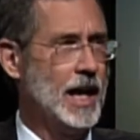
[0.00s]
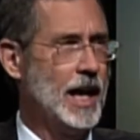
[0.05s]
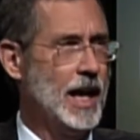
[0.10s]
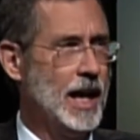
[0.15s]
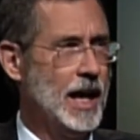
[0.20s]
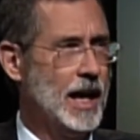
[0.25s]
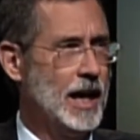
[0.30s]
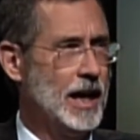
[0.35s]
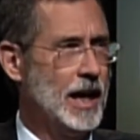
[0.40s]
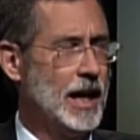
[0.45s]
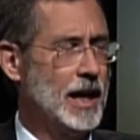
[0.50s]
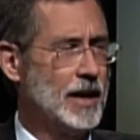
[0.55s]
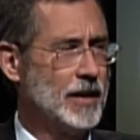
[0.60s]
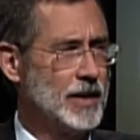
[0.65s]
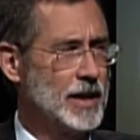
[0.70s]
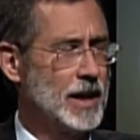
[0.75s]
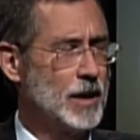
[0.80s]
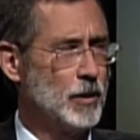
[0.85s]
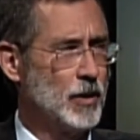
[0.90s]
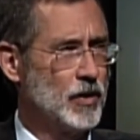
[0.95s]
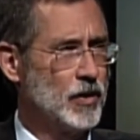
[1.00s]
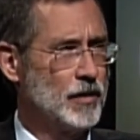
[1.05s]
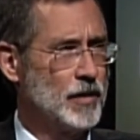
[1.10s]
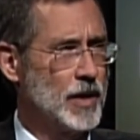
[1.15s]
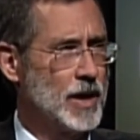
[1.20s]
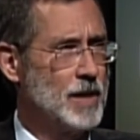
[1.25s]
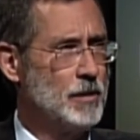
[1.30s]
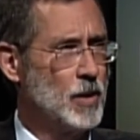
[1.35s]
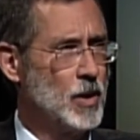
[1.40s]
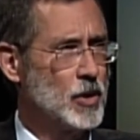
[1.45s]
and I think there was a
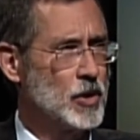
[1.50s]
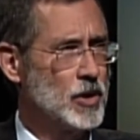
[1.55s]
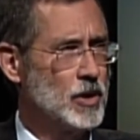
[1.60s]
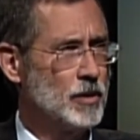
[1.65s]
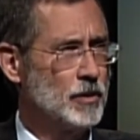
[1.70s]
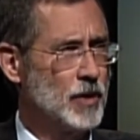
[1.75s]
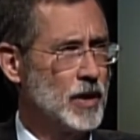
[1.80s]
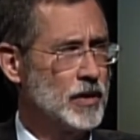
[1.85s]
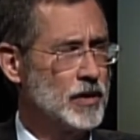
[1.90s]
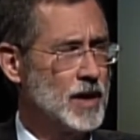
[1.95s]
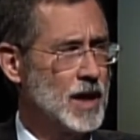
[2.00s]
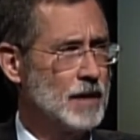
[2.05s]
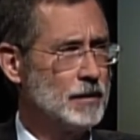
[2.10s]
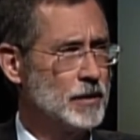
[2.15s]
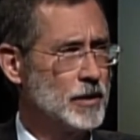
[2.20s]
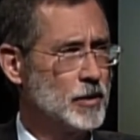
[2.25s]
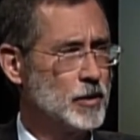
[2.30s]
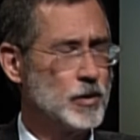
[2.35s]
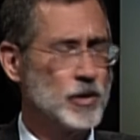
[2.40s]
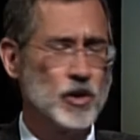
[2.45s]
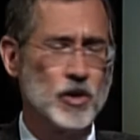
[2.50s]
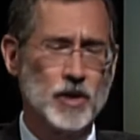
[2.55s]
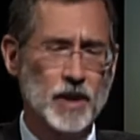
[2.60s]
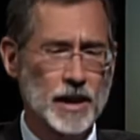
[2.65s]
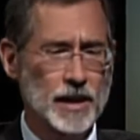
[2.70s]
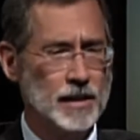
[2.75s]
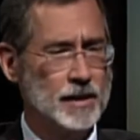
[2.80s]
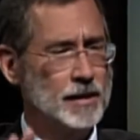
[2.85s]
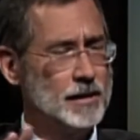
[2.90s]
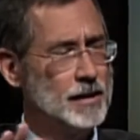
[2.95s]
very emotional press conference where you
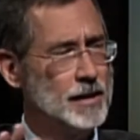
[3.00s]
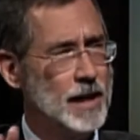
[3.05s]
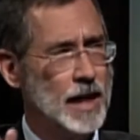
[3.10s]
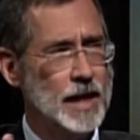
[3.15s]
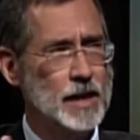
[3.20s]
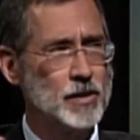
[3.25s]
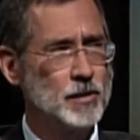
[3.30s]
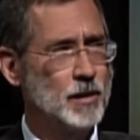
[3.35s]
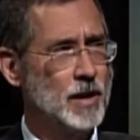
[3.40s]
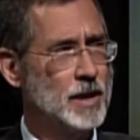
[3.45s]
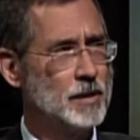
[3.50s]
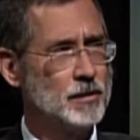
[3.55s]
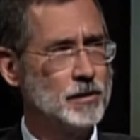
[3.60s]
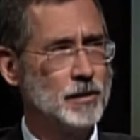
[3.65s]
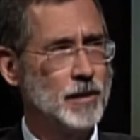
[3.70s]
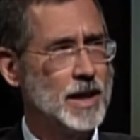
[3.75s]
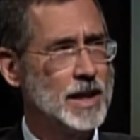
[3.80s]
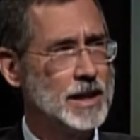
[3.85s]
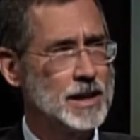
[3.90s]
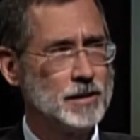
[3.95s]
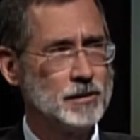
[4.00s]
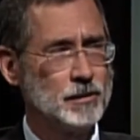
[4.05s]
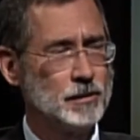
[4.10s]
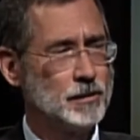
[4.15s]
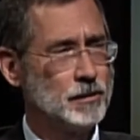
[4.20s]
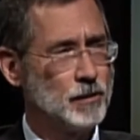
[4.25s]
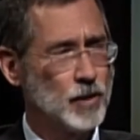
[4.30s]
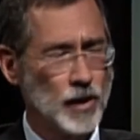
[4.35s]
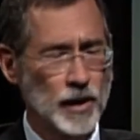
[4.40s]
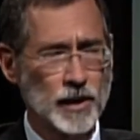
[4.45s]
said, guys, my
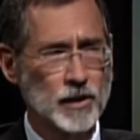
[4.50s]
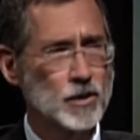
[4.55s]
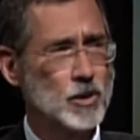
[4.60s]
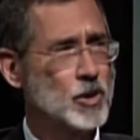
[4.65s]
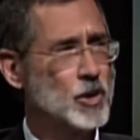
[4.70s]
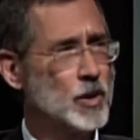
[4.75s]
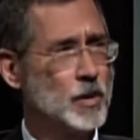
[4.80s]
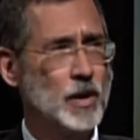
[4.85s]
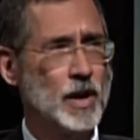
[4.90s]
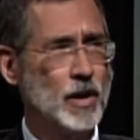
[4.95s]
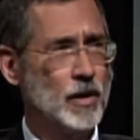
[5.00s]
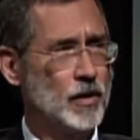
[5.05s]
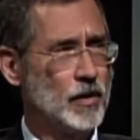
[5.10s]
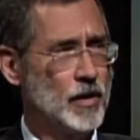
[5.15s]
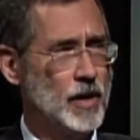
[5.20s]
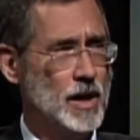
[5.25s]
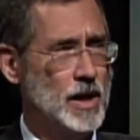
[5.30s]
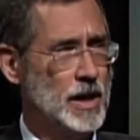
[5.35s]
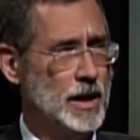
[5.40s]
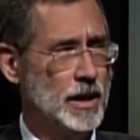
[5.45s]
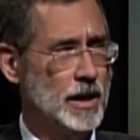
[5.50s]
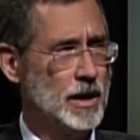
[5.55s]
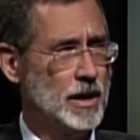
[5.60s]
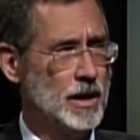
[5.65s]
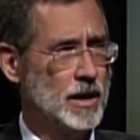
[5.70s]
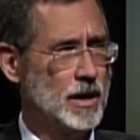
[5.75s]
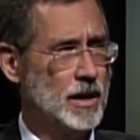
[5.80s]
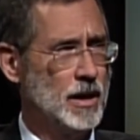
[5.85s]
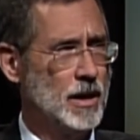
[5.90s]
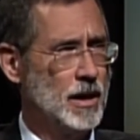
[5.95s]
political career is done.
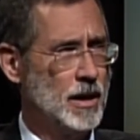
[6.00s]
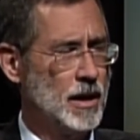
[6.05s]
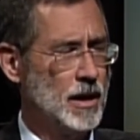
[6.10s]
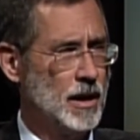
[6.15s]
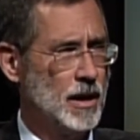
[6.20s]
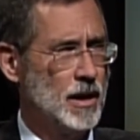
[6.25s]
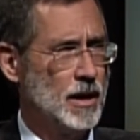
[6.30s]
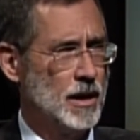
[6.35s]
When I